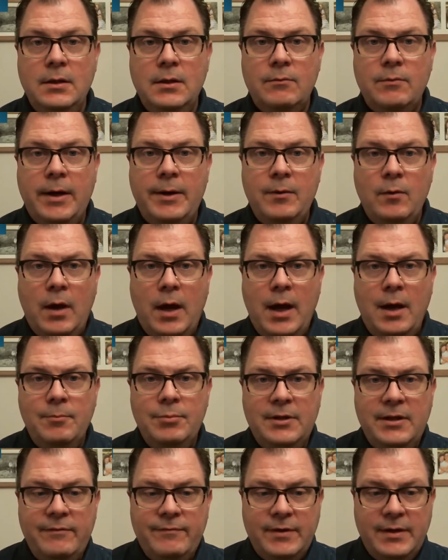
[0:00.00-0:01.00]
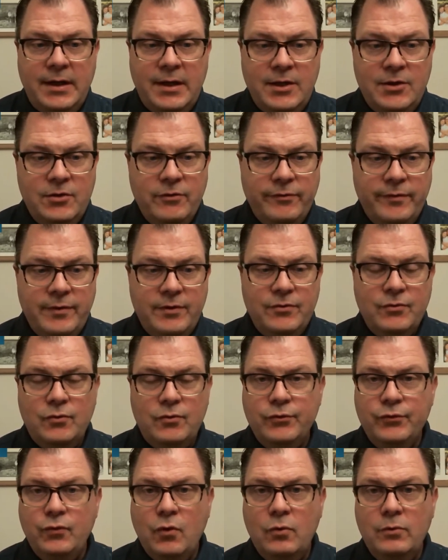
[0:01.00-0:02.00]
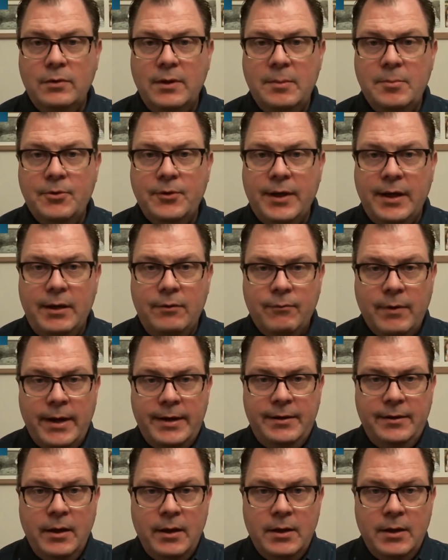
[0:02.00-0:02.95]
Right? I believe in individual soul liberty. Right?